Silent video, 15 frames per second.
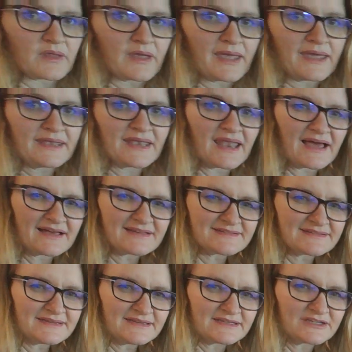And
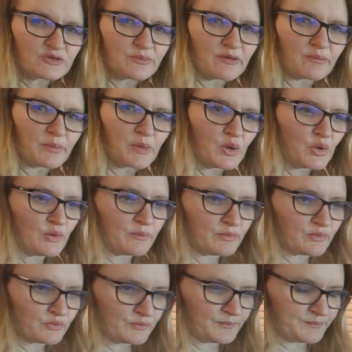lastly, a little bit of
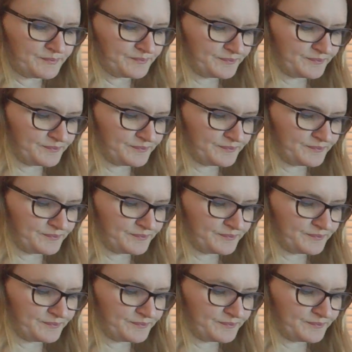purple.